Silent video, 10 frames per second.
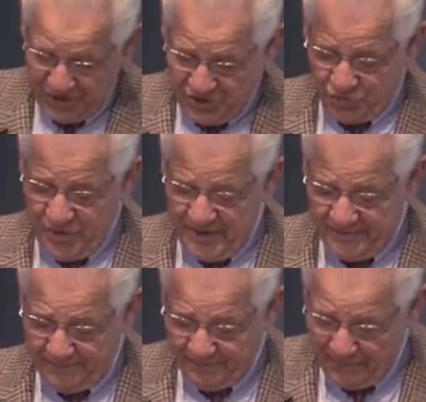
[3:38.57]
it is
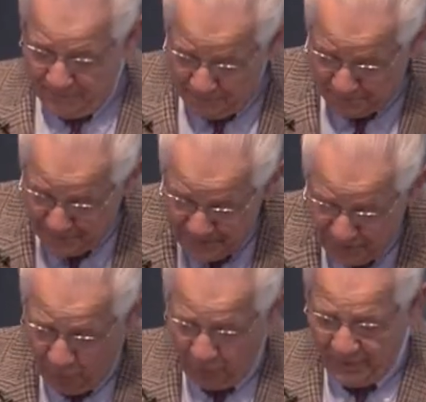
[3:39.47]
written, be
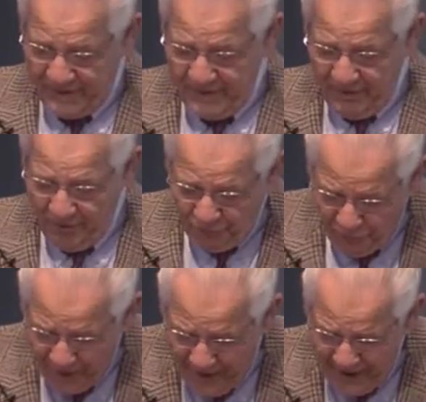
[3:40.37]
holy,
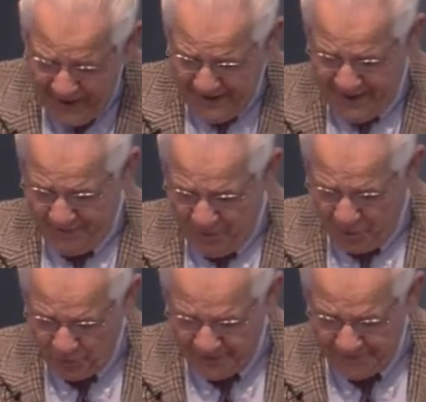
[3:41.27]
for I am
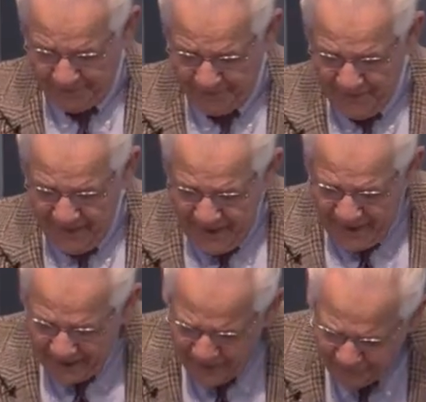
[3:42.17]
holy. And